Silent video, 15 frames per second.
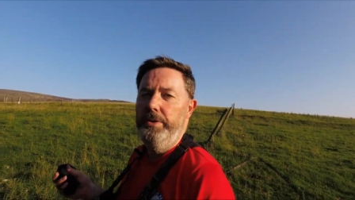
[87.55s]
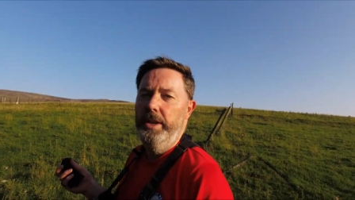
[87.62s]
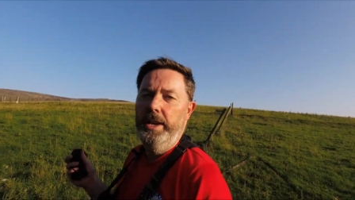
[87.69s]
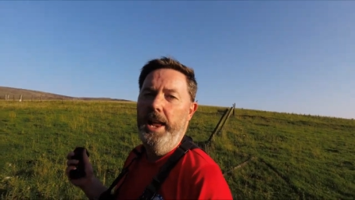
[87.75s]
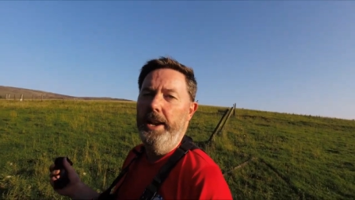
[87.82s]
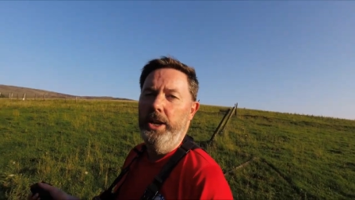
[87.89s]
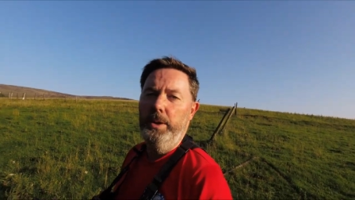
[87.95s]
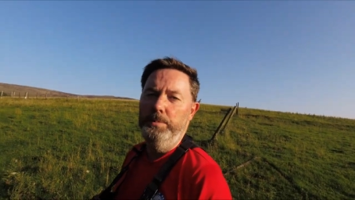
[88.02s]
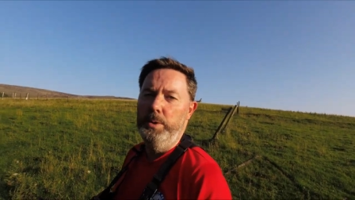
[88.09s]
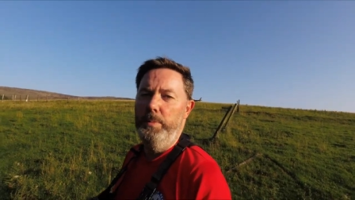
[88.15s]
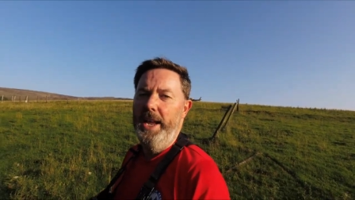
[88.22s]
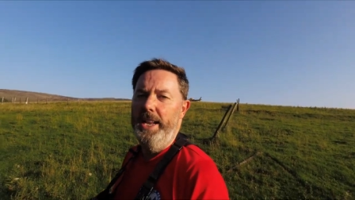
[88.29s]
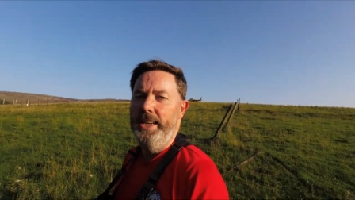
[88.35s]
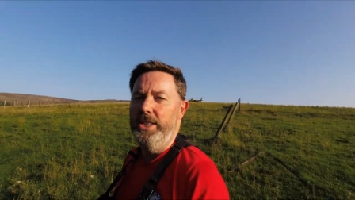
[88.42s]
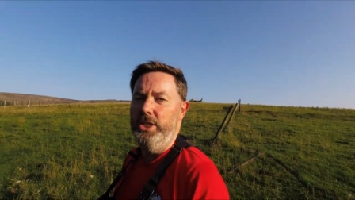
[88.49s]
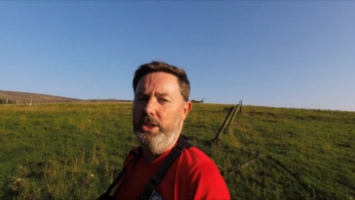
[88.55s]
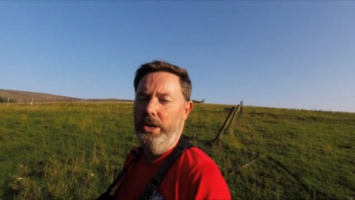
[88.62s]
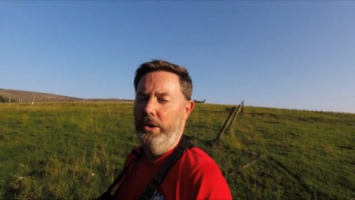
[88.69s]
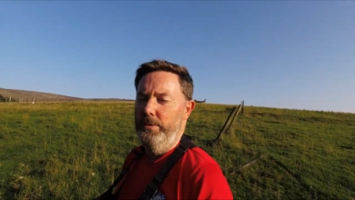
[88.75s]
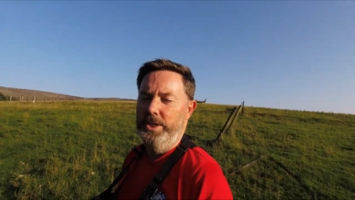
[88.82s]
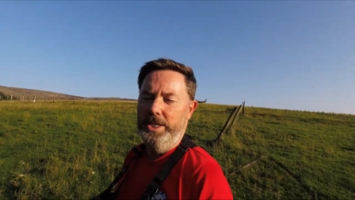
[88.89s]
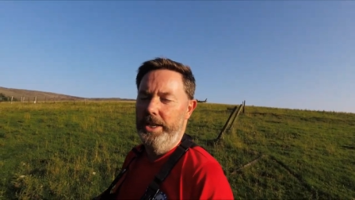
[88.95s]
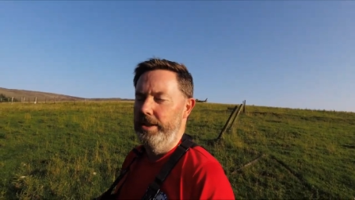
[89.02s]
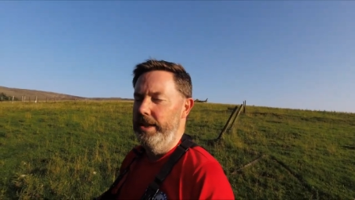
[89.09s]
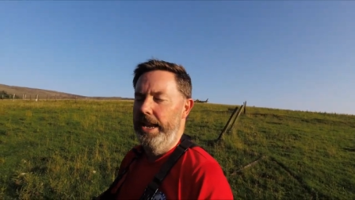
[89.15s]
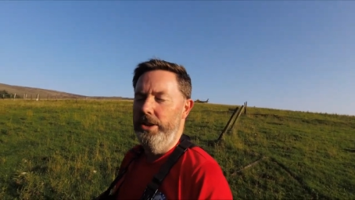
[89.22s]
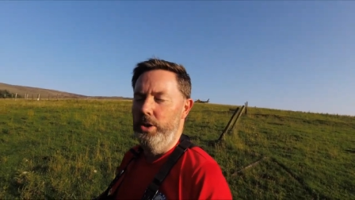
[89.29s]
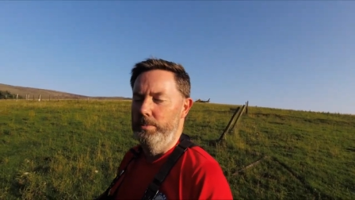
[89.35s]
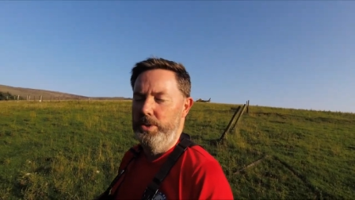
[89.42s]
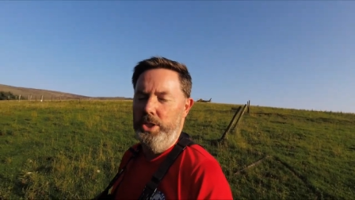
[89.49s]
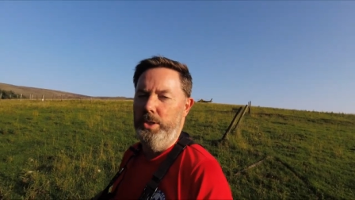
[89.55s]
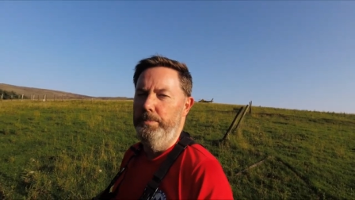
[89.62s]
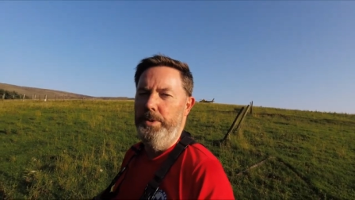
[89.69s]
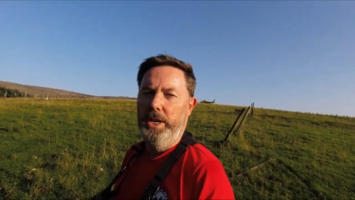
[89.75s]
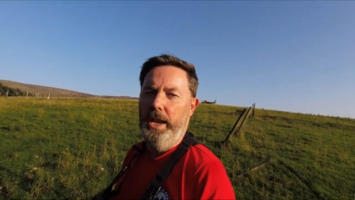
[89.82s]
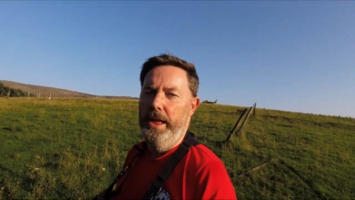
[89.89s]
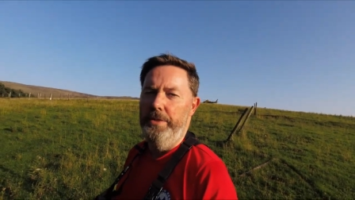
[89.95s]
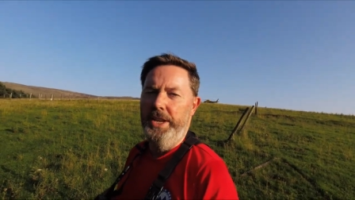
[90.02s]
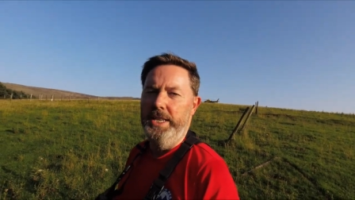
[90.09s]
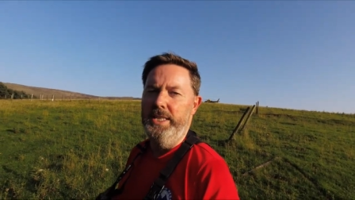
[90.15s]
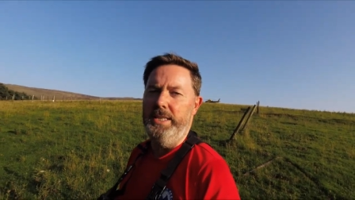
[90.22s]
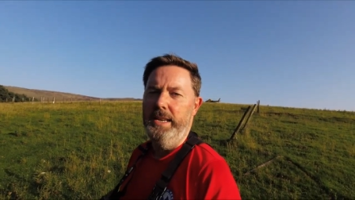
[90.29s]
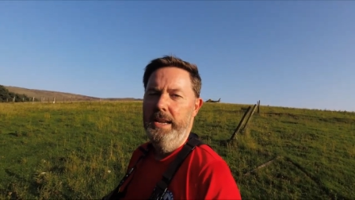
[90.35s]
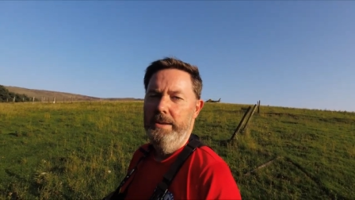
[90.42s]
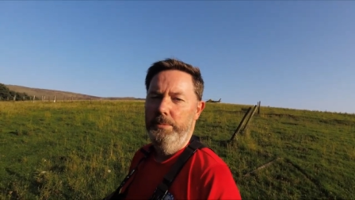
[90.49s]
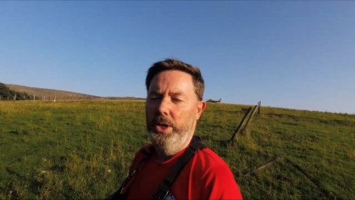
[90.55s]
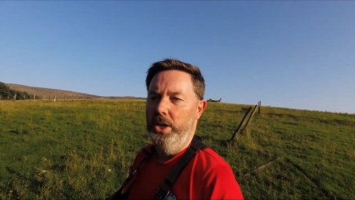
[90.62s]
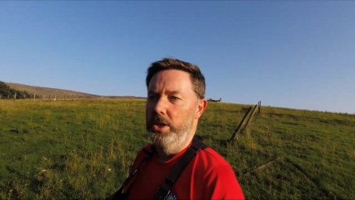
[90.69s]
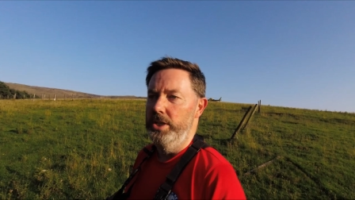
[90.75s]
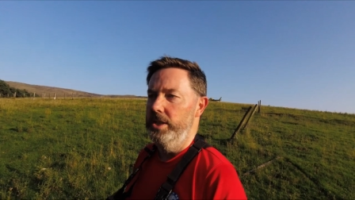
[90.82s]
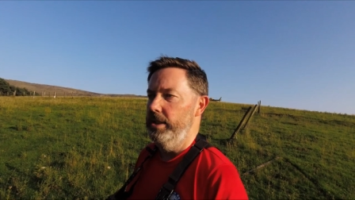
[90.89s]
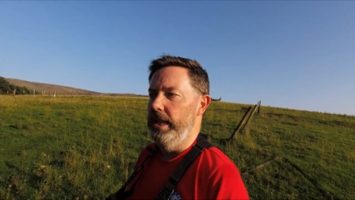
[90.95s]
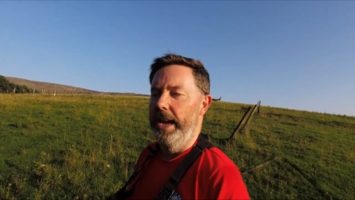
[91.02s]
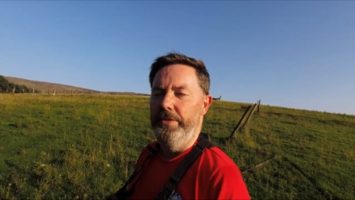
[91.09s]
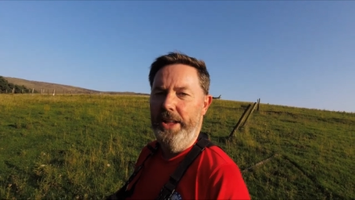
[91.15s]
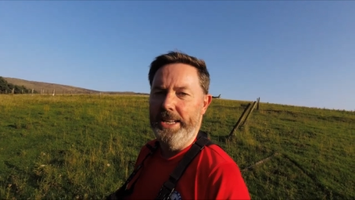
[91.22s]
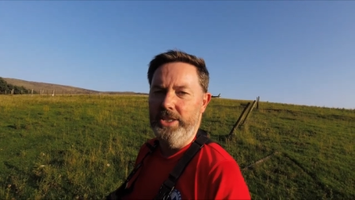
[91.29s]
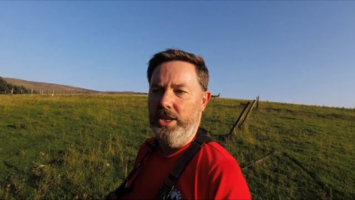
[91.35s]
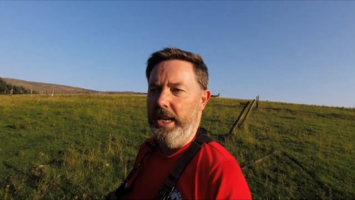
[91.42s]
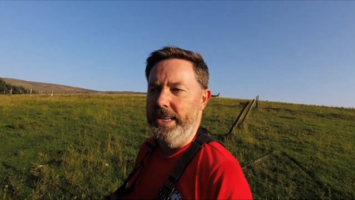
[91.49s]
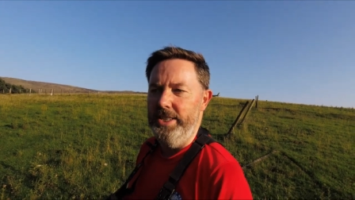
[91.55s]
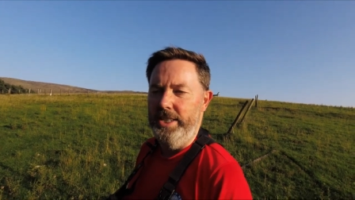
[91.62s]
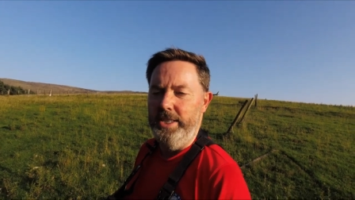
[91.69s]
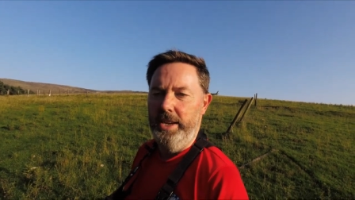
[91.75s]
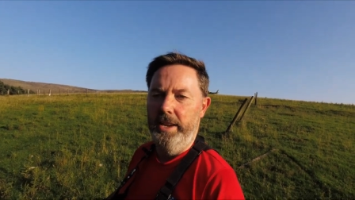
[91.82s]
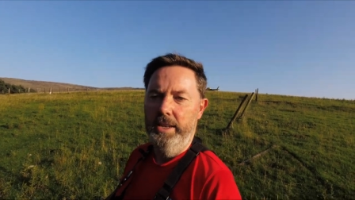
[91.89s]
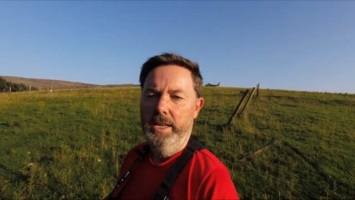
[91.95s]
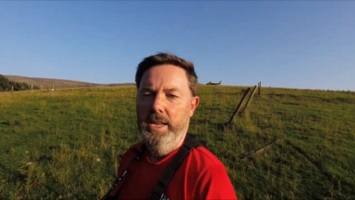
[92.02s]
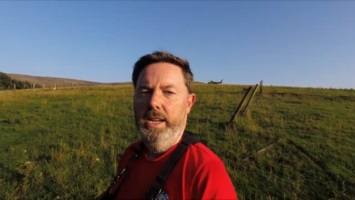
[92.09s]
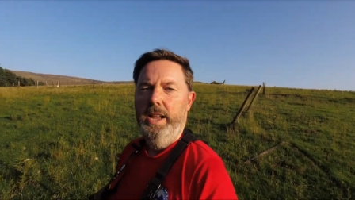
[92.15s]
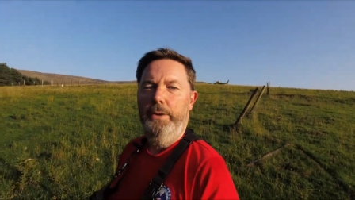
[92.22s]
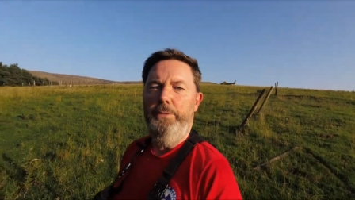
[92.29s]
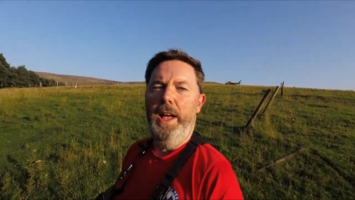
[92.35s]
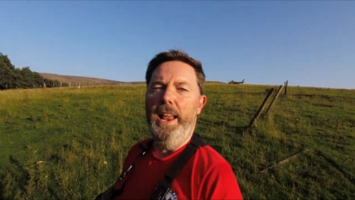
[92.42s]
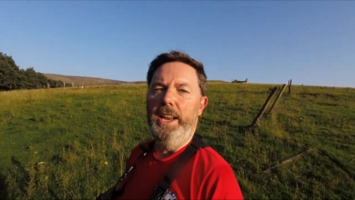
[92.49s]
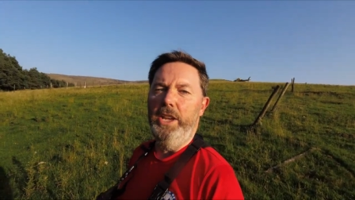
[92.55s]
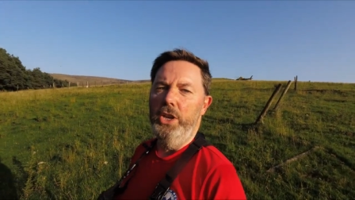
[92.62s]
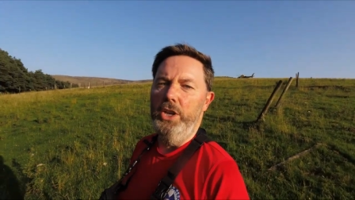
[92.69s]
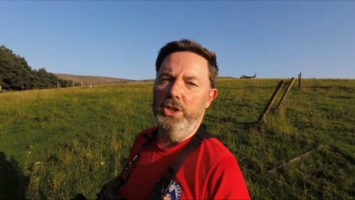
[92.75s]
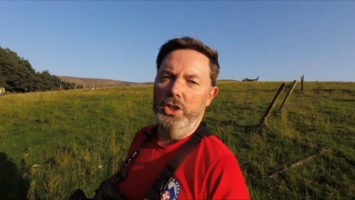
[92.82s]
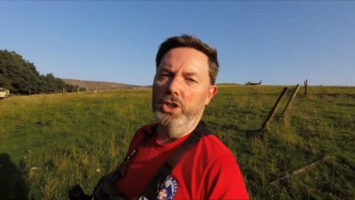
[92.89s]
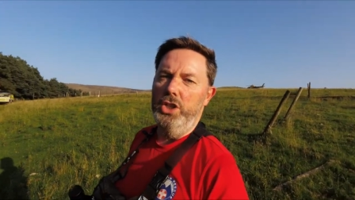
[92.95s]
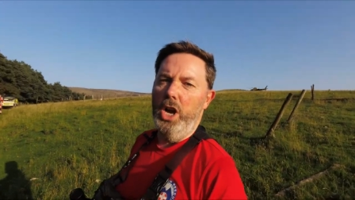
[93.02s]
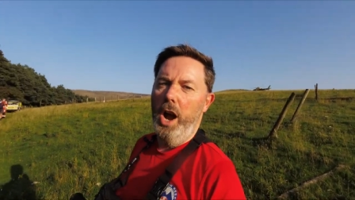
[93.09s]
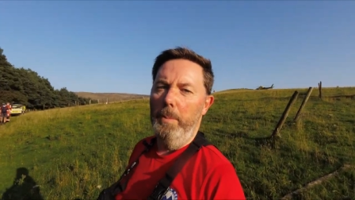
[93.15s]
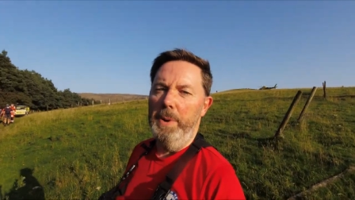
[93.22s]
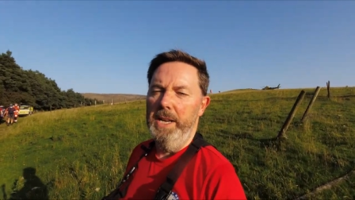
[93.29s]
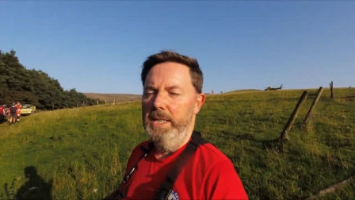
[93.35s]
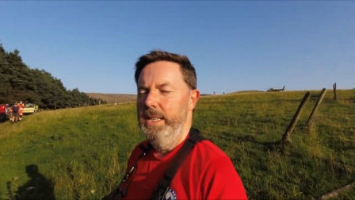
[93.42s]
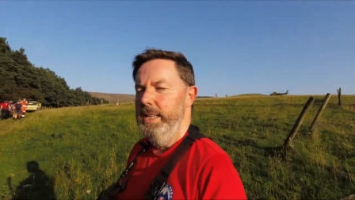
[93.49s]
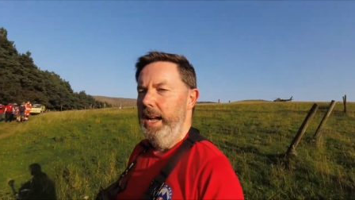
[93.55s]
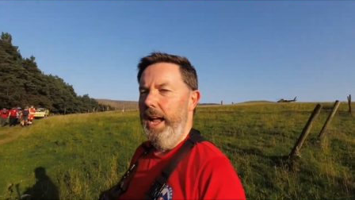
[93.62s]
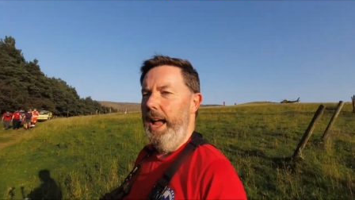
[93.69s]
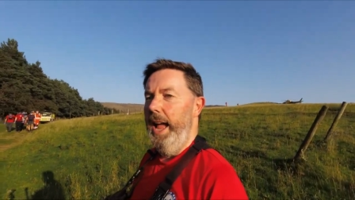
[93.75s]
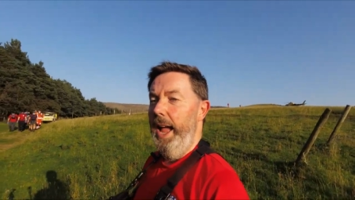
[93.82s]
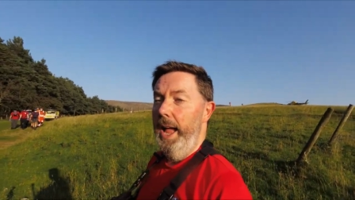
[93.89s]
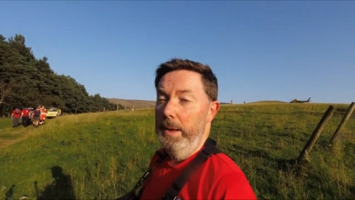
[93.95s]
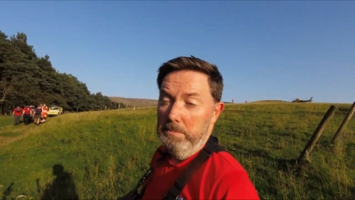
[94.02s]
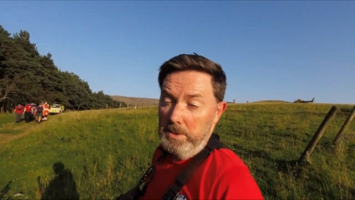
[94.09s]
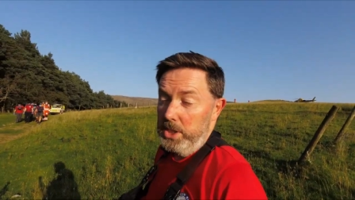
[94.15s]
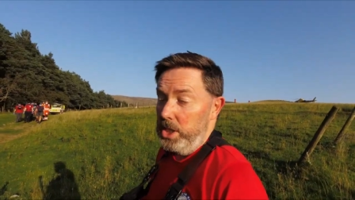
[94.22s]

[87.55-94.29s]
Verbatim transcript: the helicopter medics, obviously, they come to something like this because that, that's classed as a, a fairly urgent job. Um,